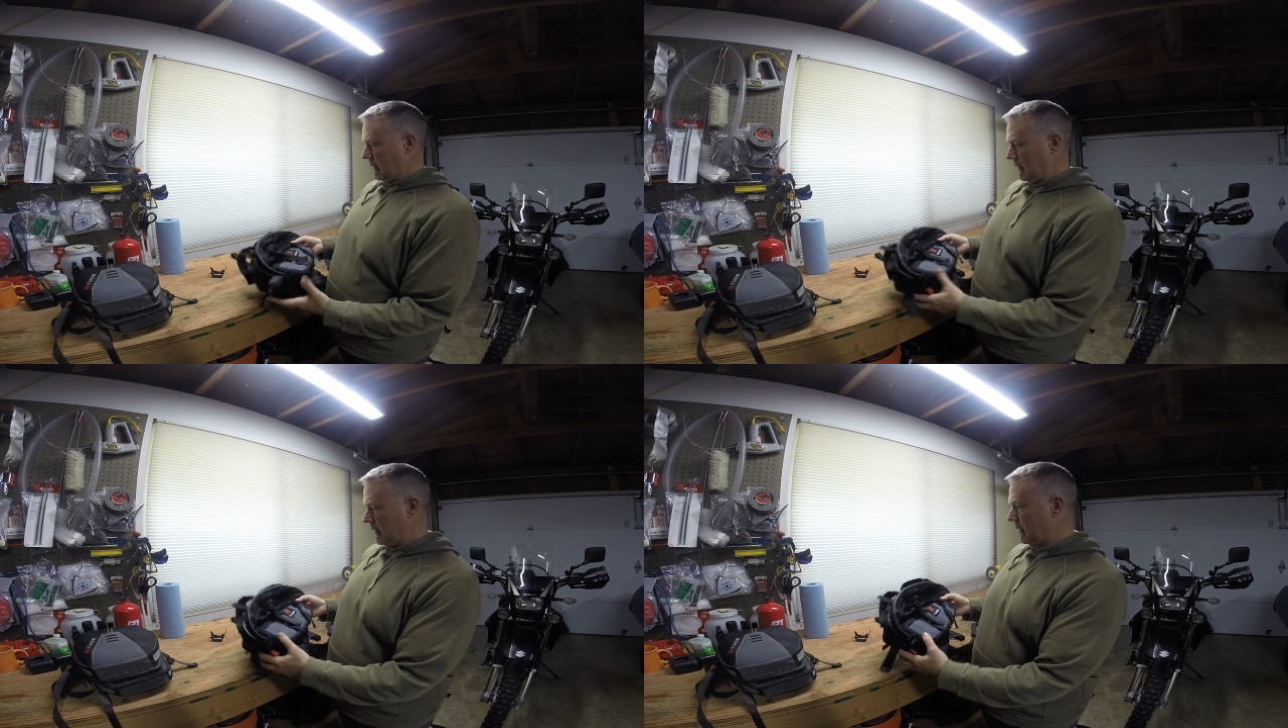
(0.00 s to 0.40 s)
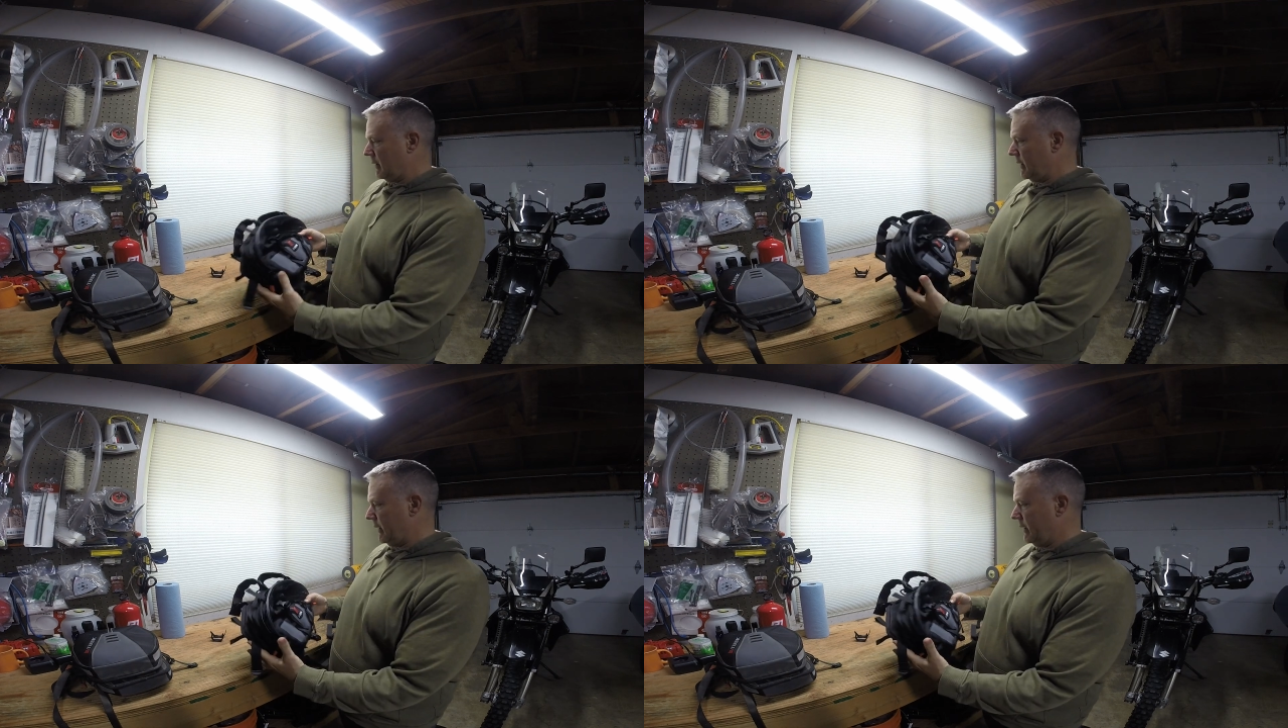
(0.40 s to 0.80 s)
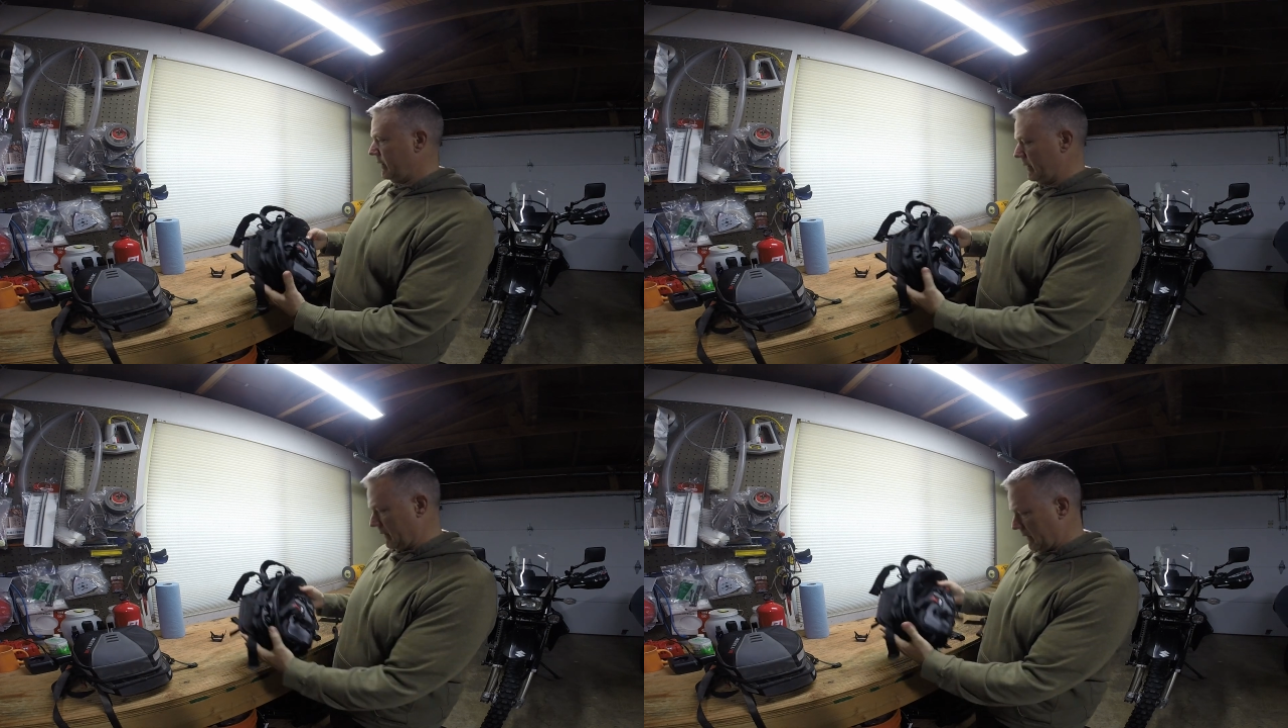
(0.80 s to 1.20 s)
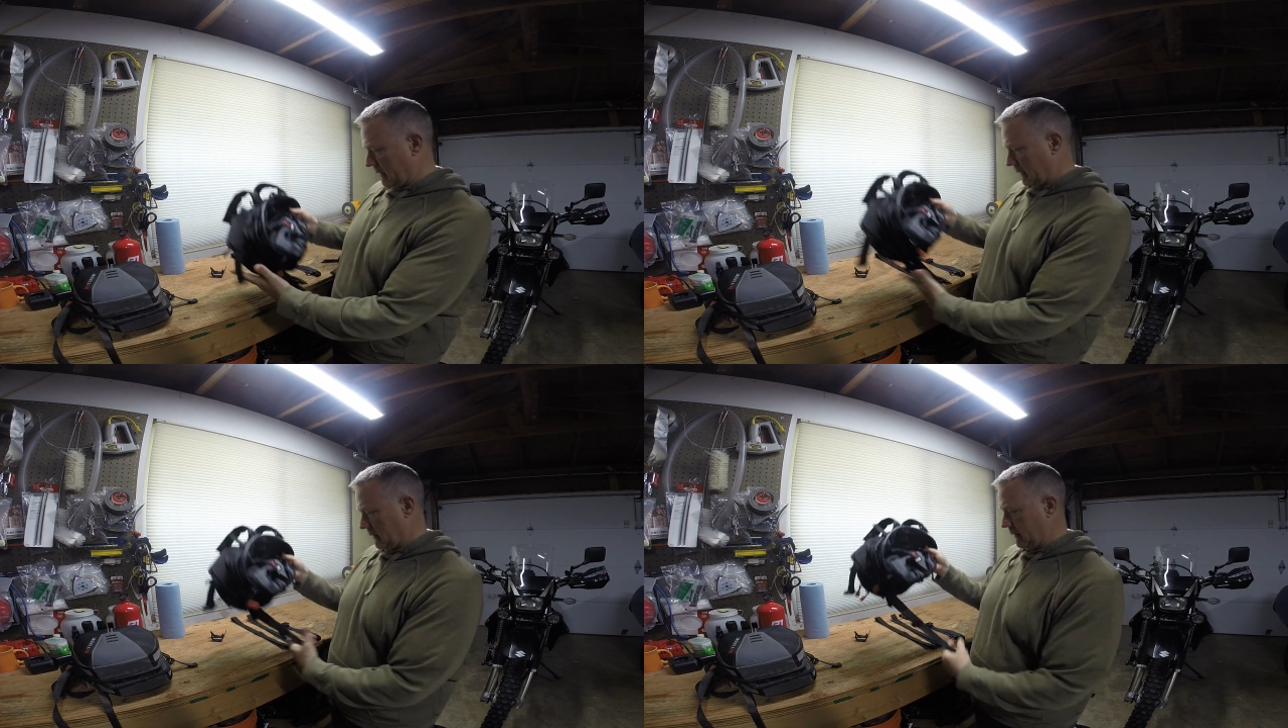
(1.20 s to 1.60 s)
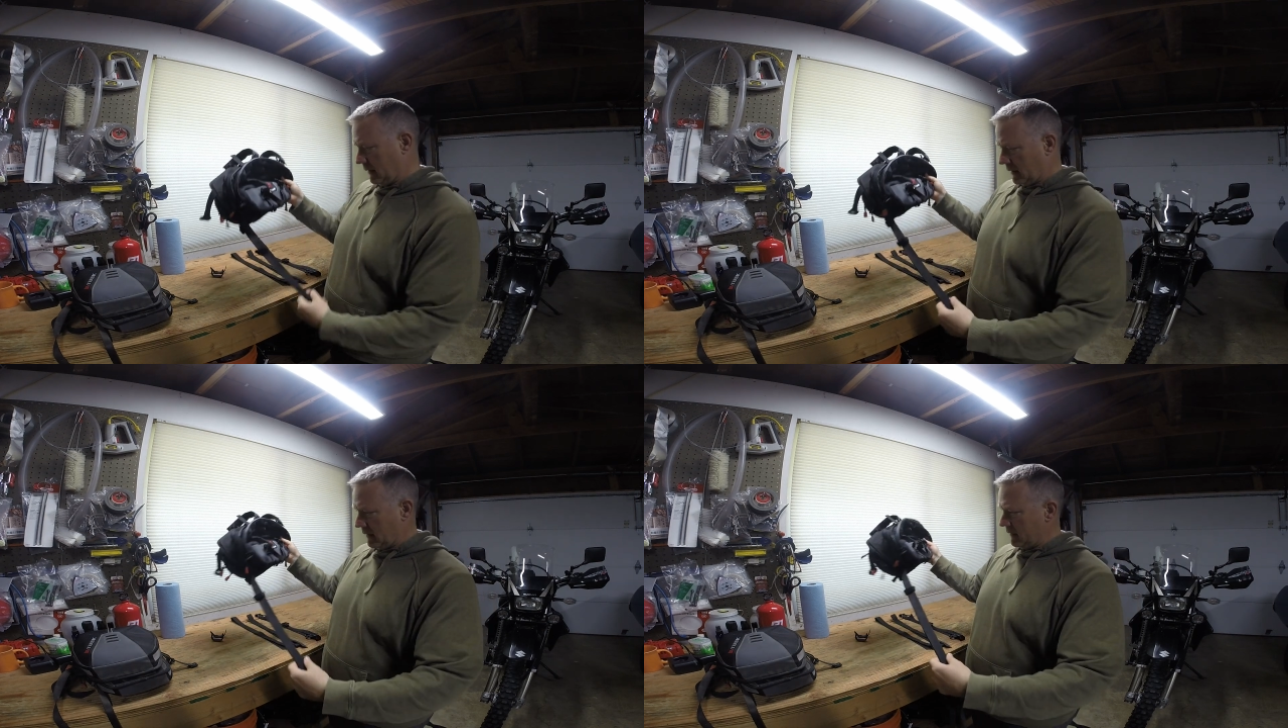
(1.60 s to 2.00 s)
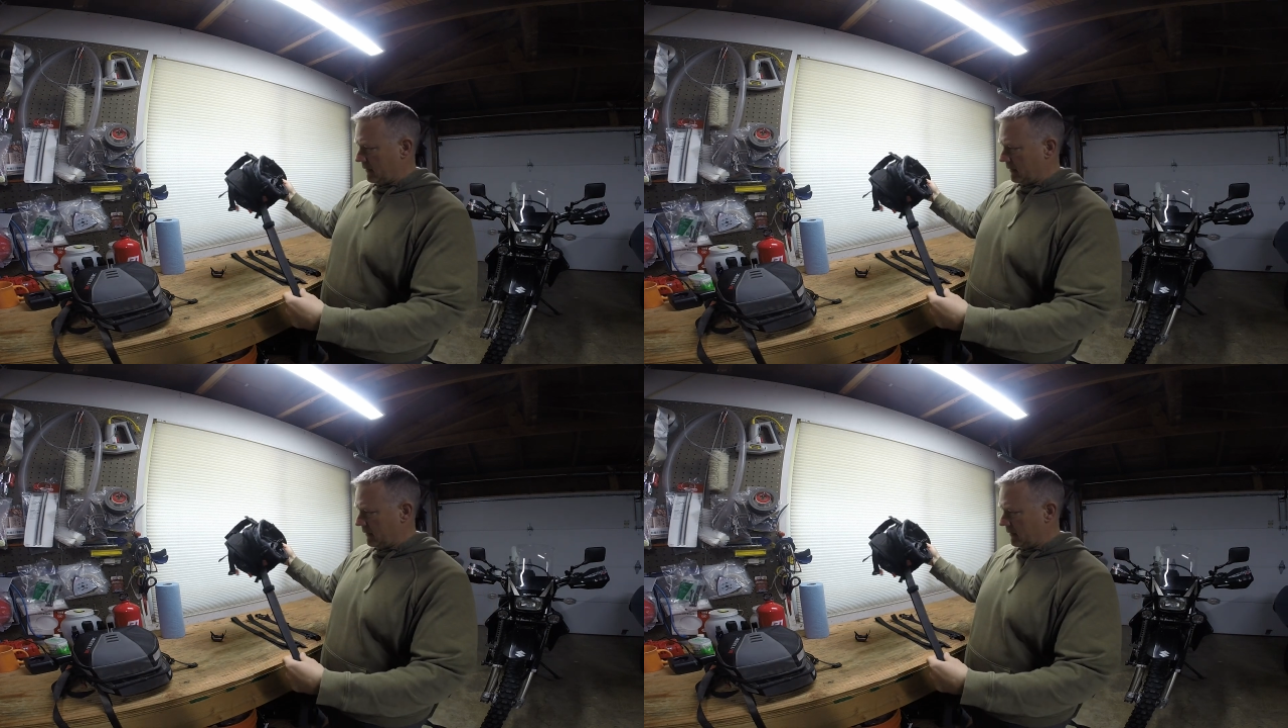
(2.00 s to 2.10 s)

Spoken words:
Here it is. It has